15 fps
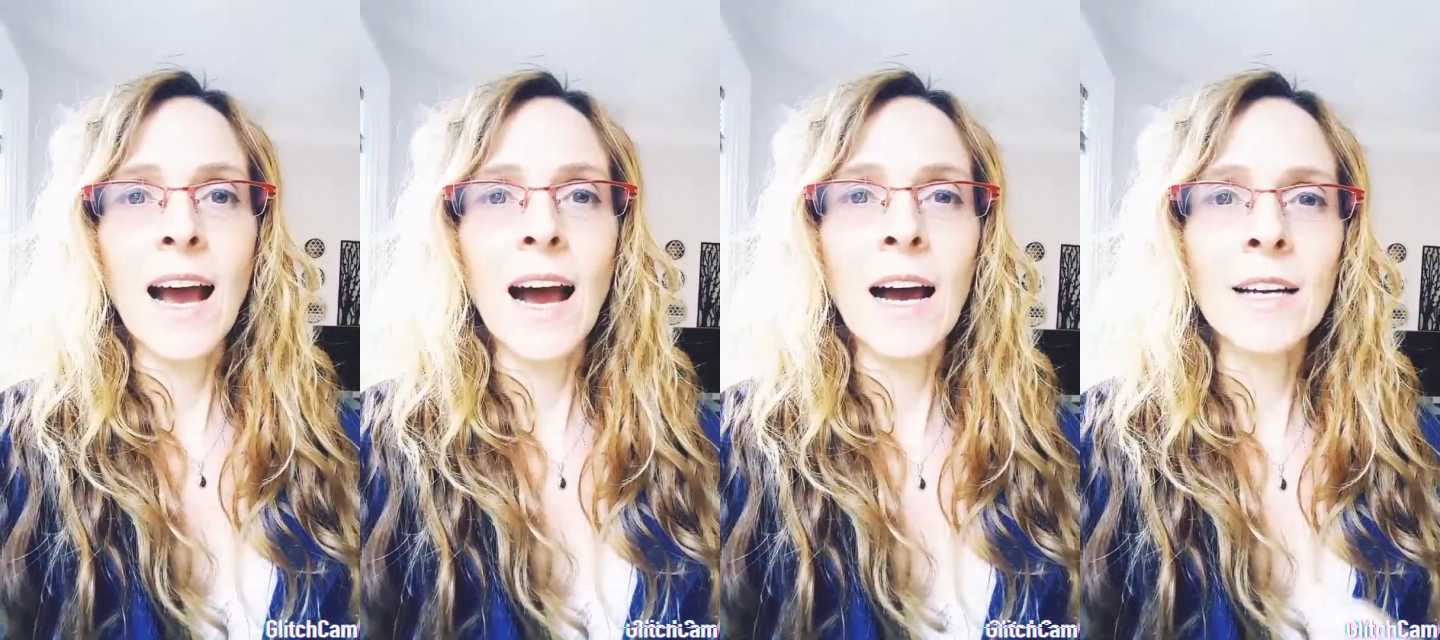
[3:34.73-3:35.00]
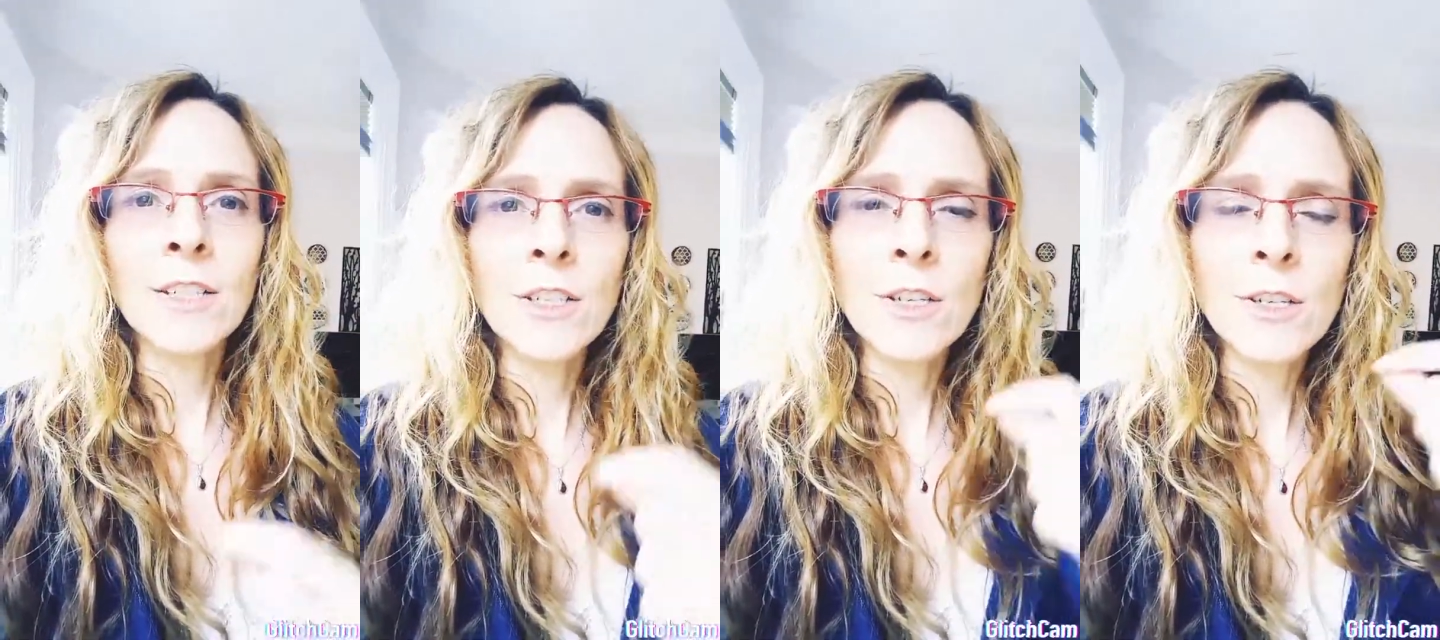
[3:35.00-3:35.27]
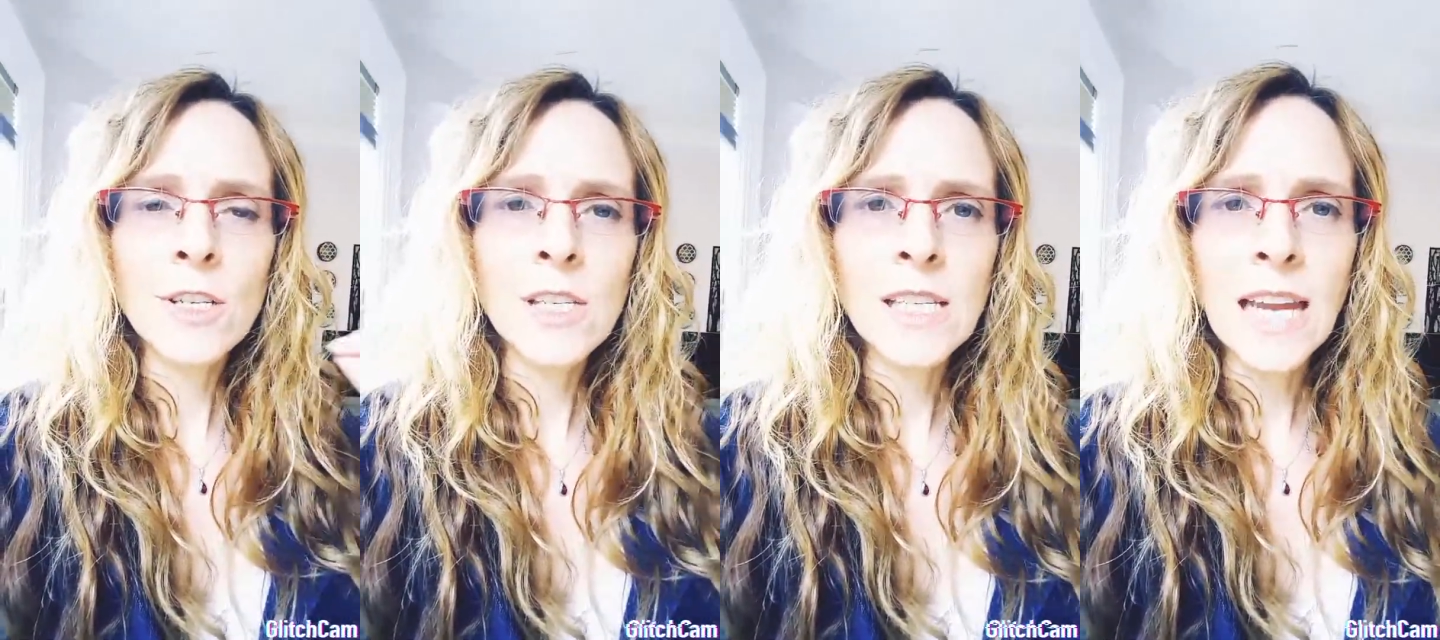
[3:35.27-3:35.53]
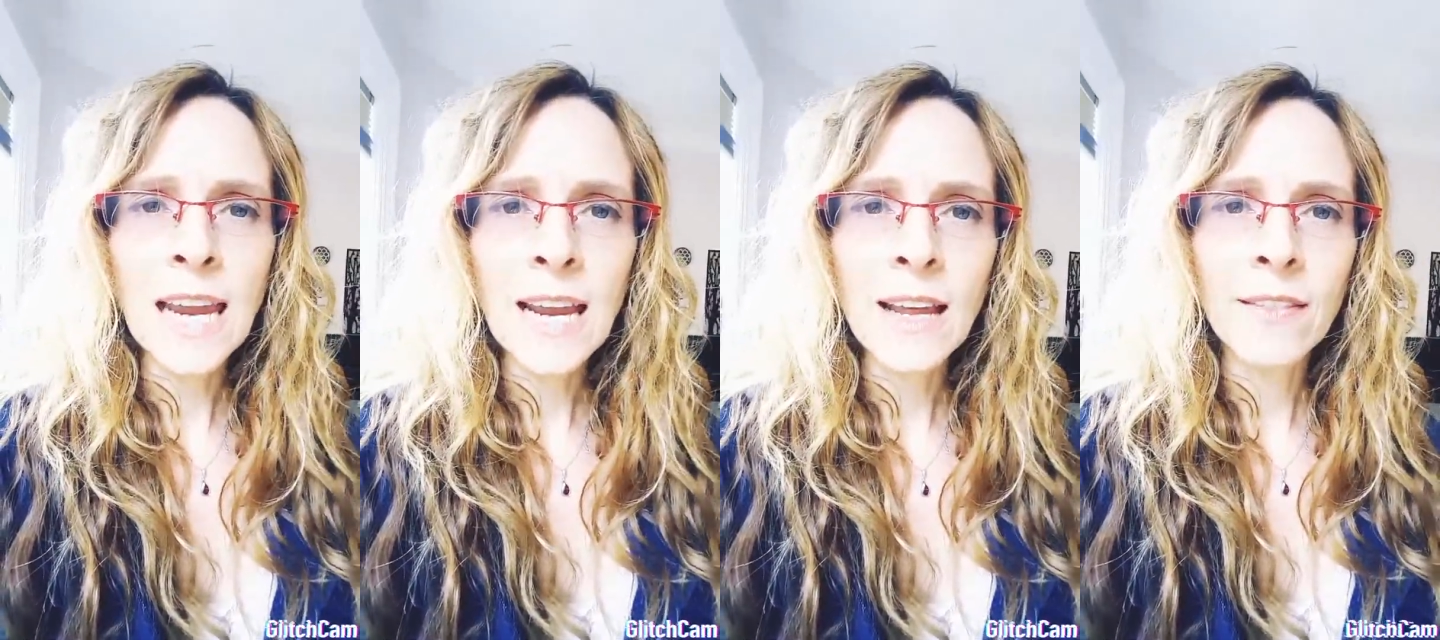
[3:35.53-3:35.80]

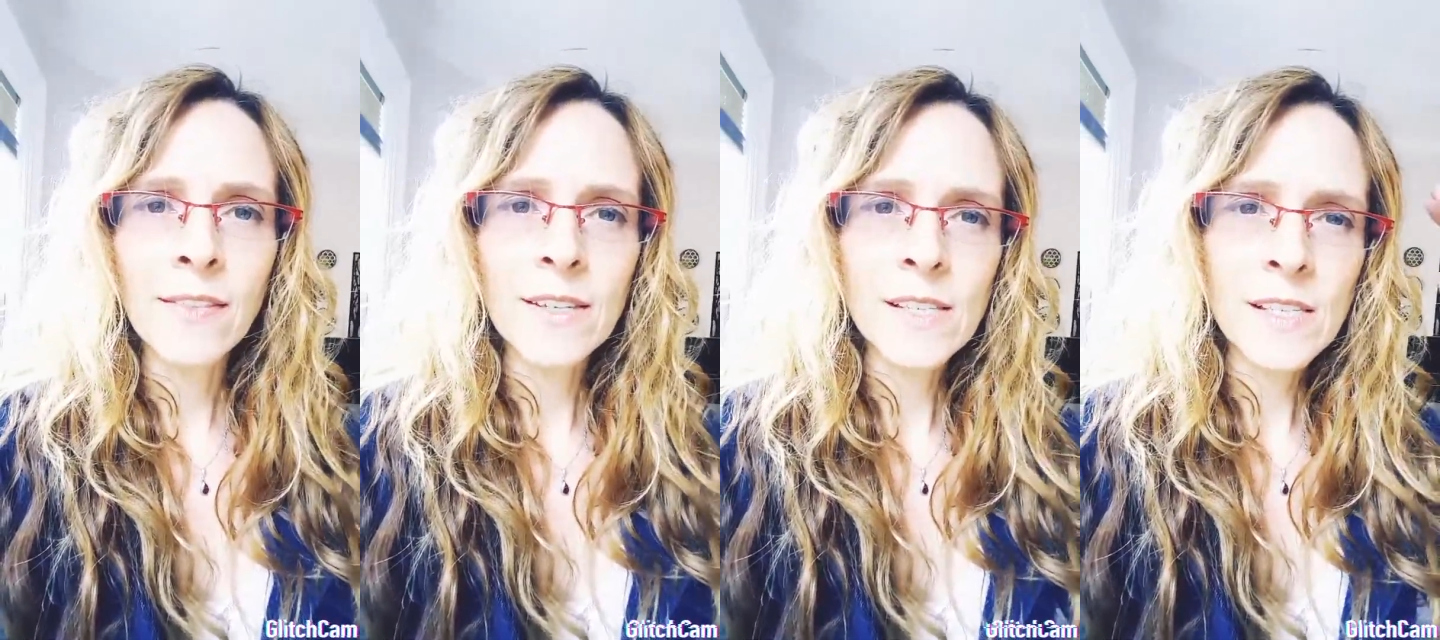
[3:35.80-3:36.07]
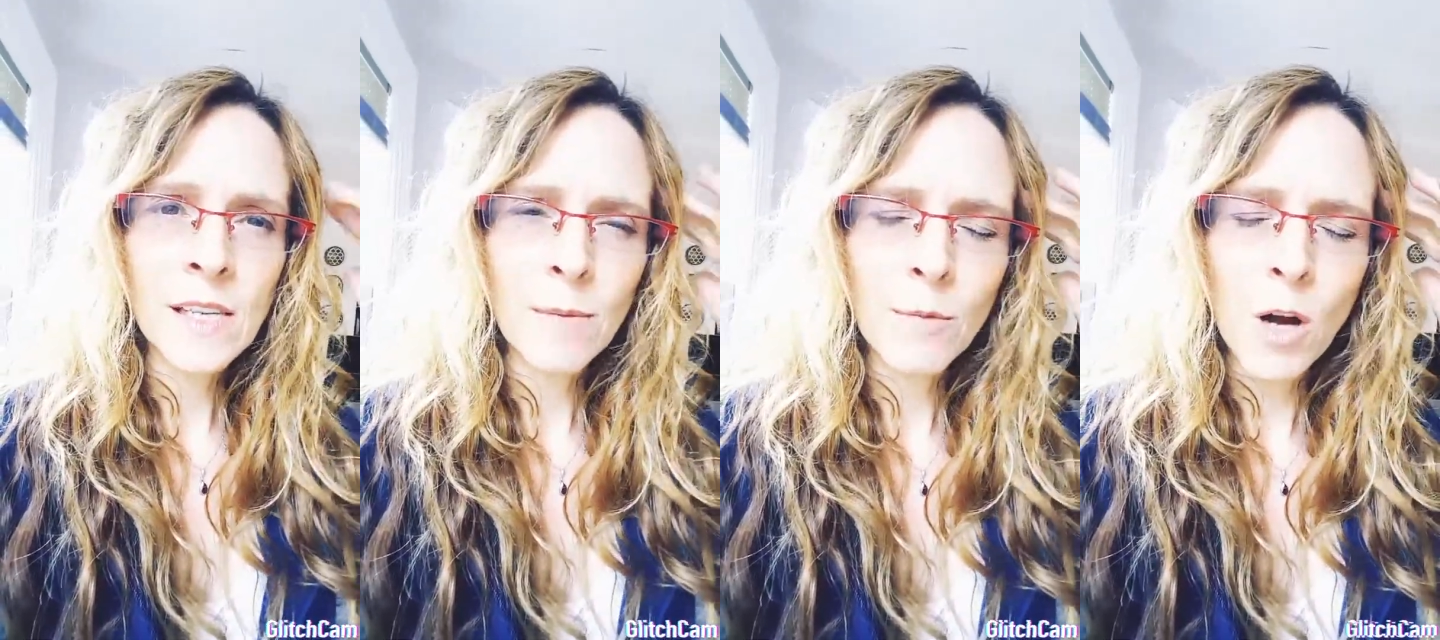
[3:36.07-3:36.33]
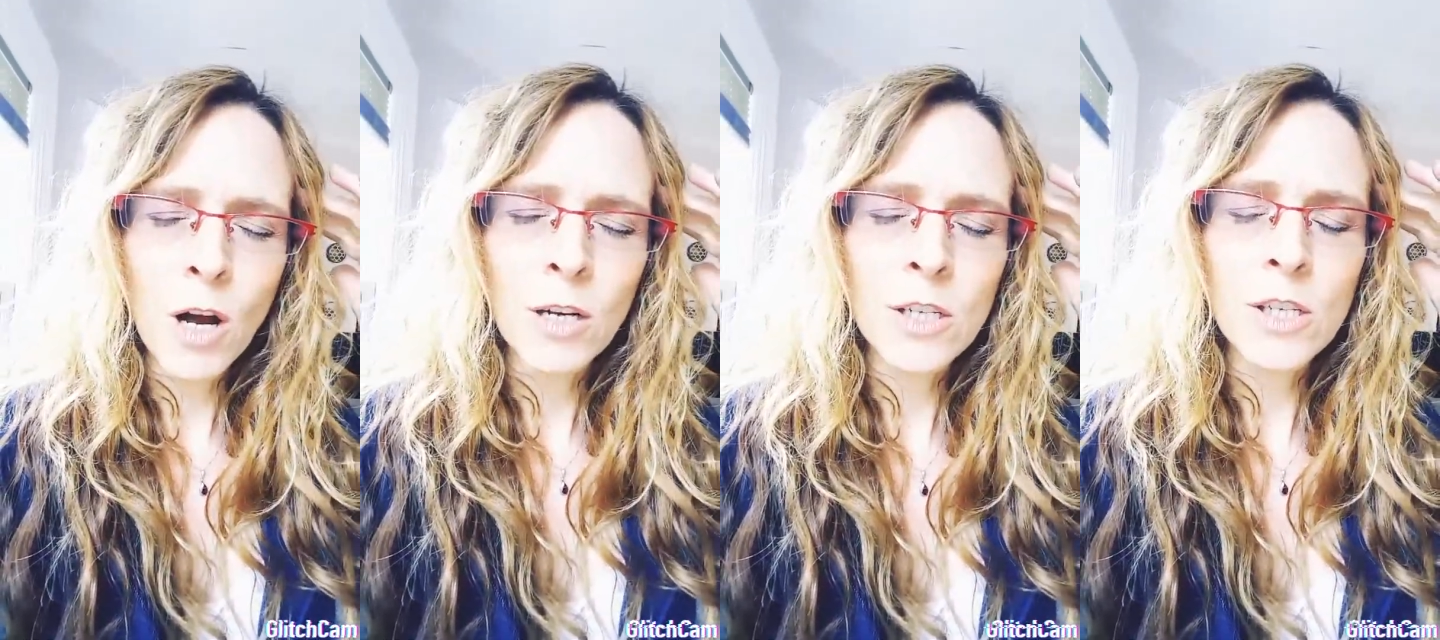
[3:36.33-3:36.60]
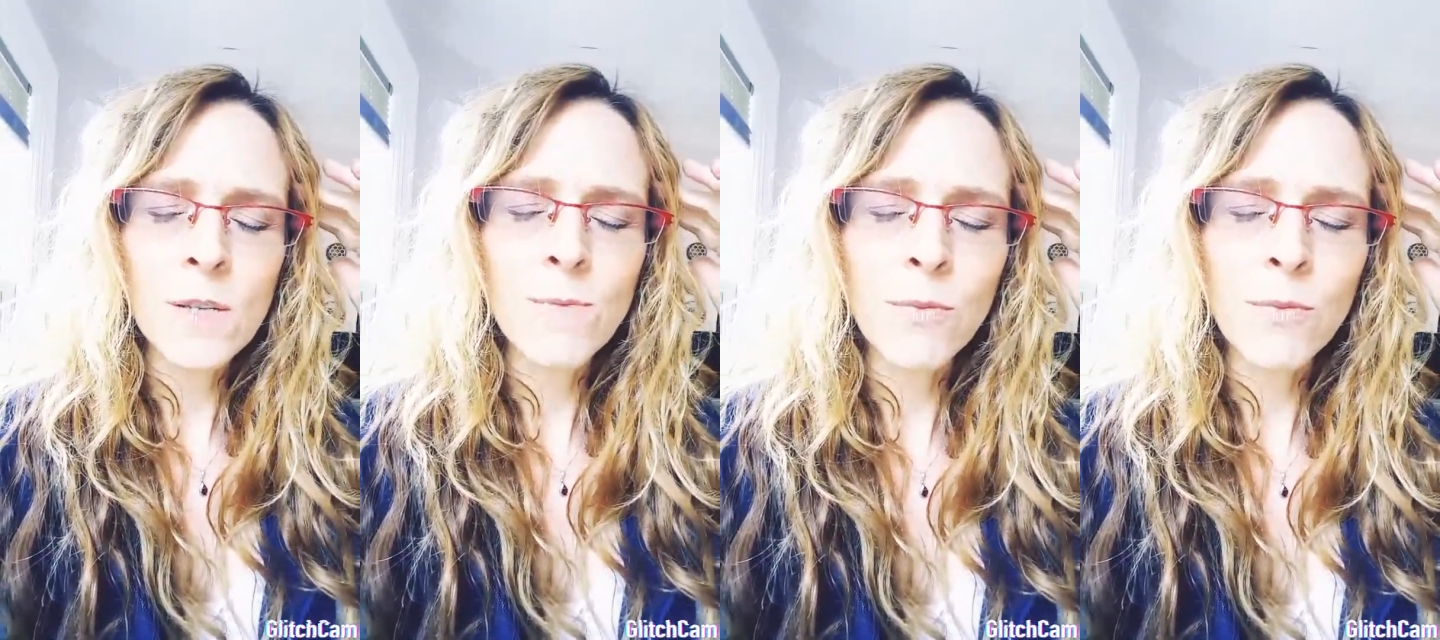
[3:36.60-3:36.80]
understand the subconscious